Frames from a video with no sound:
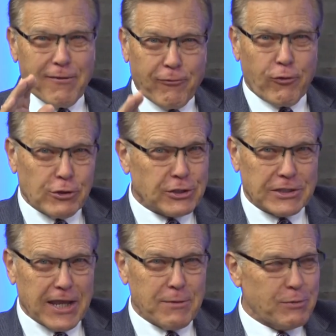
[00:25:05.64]
first
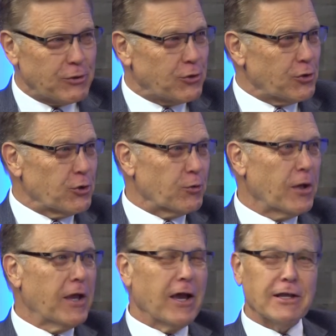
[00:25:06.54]
statement to you.
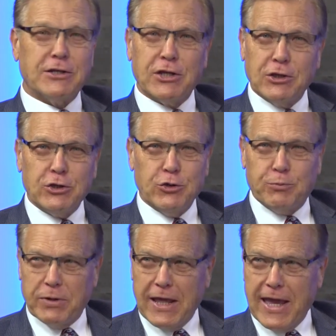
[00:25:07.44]
Until you
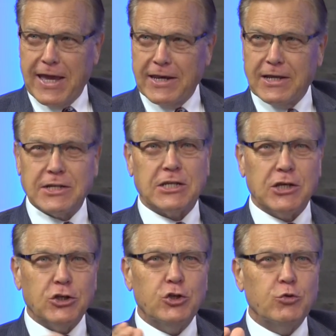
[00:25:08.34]
plan,
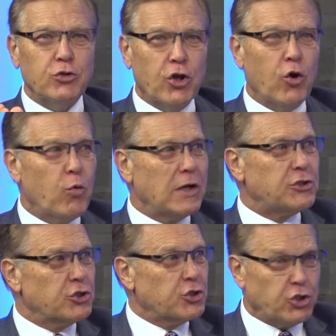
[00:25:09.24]
until you know
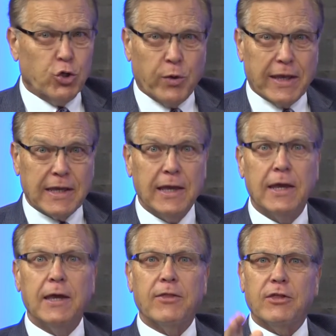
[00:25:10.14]
what you're doing,
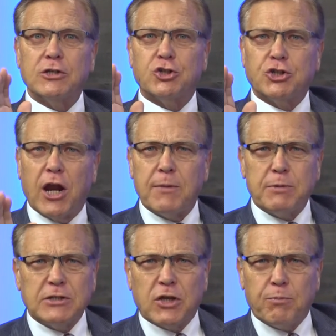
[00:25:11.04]
the
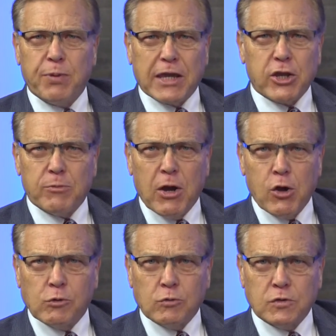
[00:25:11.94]
Sharpies will pick your
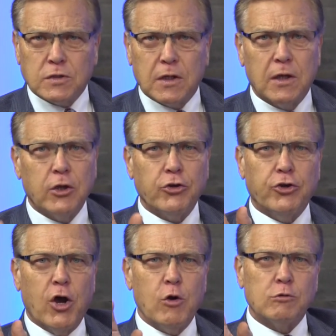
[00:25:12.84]
bones.
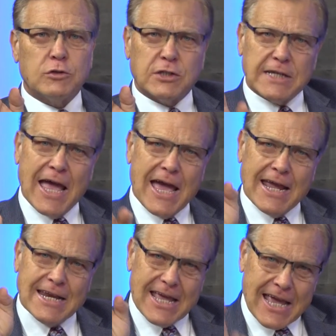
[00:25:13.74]
Don't
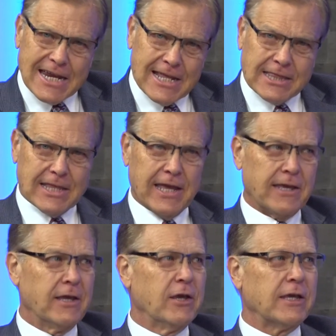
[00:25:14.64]
sign anything.
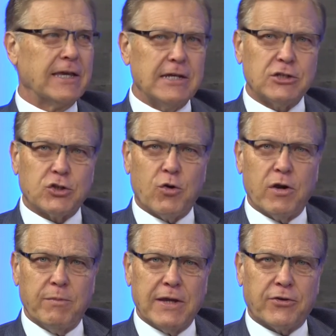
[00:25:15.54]
Get a
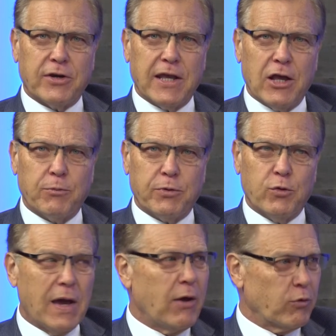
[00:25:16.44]
SCORE mentor to help
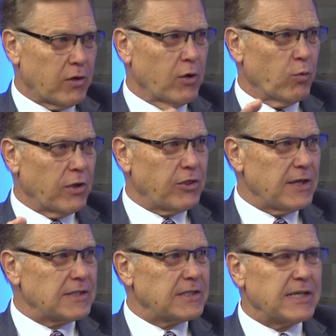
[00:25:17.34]
you out with
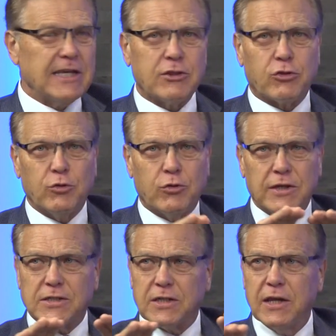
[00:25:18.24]
this, to get through
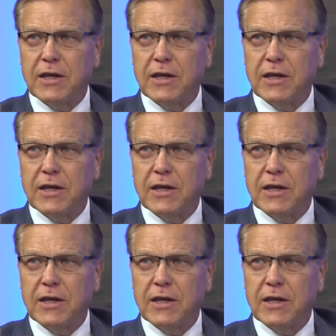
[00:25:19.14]
this